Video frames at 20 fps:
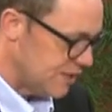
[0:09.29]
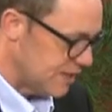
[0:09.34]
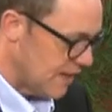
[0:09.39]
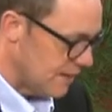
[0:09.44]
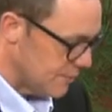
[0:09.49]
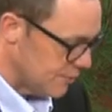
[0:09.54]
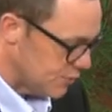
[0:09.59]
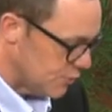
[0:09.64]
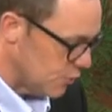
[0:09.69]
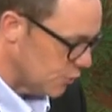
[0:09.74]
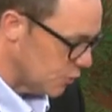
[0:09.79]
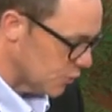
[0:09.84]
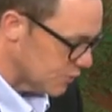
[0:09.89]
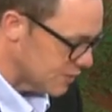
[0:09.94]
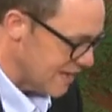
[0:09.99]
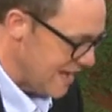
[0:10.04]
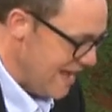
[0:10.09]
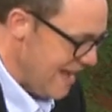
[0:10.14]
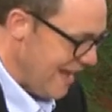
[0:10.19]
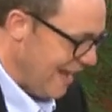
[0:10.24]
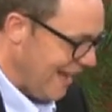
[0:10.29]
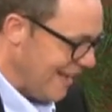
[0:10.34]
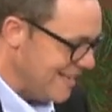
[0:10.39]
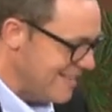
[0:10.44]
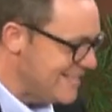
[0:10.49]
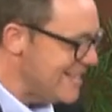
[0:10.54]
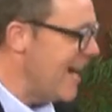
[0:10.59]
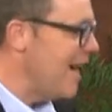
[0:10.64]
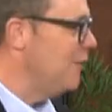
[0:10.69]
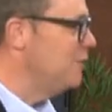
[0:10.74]
Thomas Jewelers
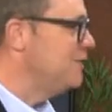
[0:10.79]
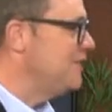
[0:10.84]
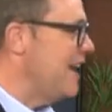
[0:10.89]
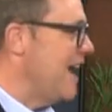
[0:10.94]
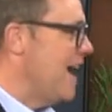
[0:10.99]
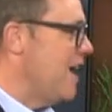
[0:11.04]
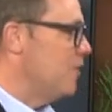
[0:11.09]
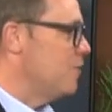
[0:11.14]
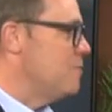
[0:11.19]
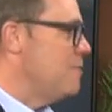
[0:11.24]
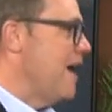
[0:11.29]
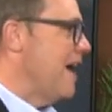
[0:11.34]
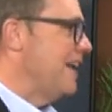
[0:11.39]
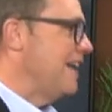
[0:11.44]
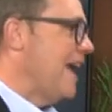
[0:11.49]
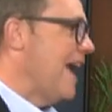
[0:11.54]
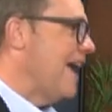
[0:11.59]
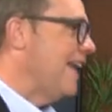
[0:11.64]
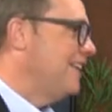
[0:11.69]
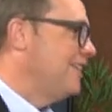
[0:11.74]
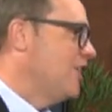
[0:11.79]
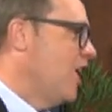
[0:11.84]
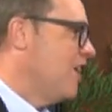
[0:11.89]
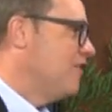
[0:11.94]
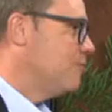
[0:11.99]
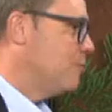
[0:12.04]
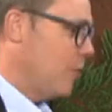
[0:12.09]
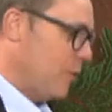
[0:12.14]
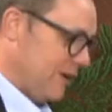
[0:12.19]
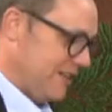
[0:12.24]
in downtown Manhattan
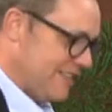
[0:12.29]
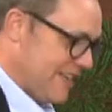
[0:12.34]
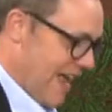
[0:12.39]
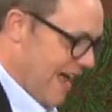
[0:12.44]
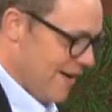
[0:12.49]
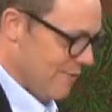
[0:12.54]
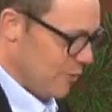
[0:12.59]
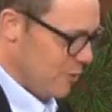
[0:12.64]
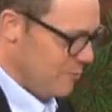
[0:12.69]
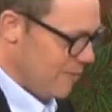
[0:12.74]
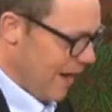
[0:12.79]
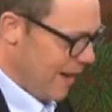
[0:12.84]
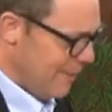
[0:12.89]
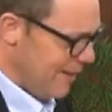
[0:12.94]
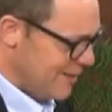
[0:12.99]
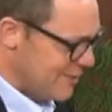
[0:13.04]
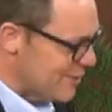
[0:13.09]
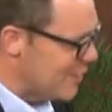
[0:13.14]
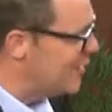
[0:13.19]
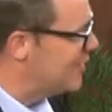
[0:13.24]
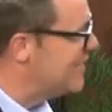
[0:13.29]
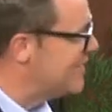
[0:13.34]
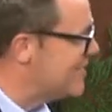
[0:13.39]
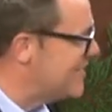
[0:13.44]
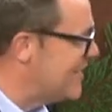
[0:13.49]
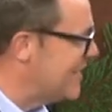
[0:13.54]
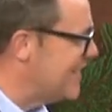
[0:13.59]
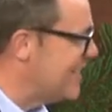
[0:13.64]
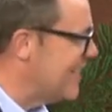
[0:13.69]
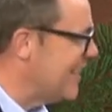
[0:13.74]
off Poyntz Avenue. Bobby, it's good to
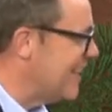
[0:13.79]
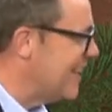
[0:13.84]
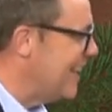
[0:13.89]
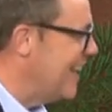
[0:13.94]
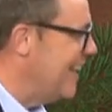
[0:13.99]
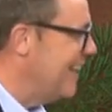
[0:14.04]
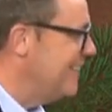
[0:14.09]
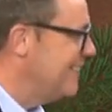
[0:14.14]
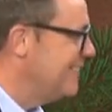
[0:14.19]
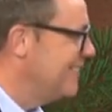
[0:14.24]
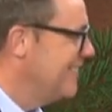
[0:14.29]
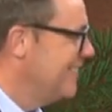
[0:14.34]
see you again.